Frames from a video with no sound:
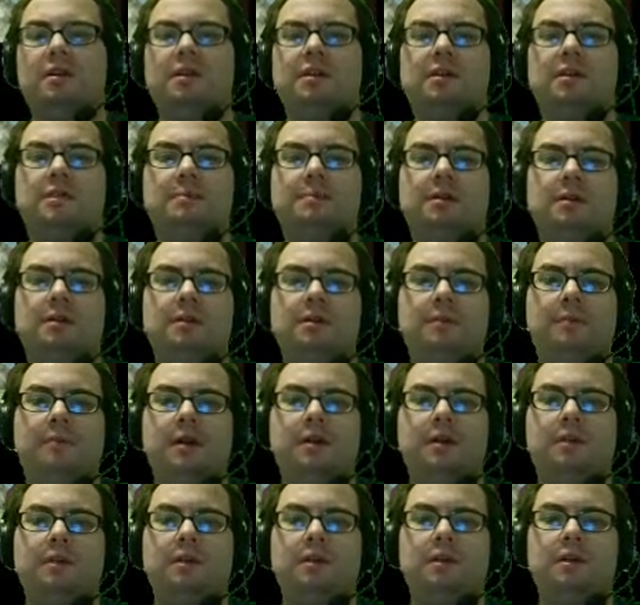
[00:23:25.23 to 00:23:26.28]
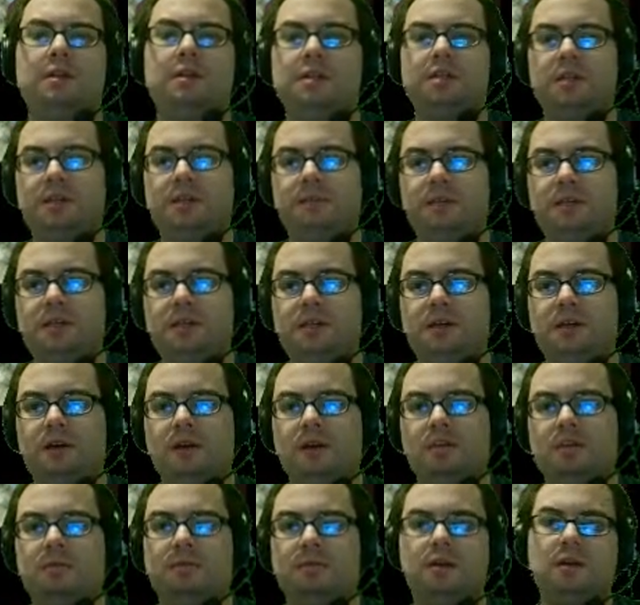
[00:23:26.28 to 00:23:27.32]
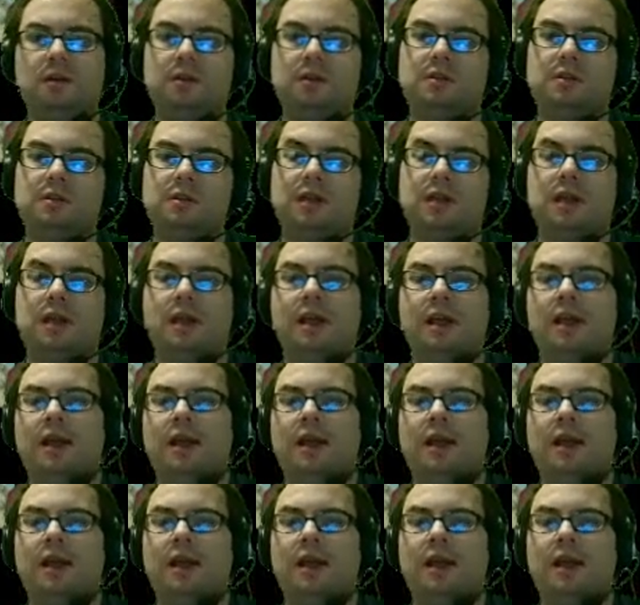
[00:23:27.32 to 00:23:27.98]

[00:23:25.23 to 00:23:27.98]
Materia would prevent some Mako energy materia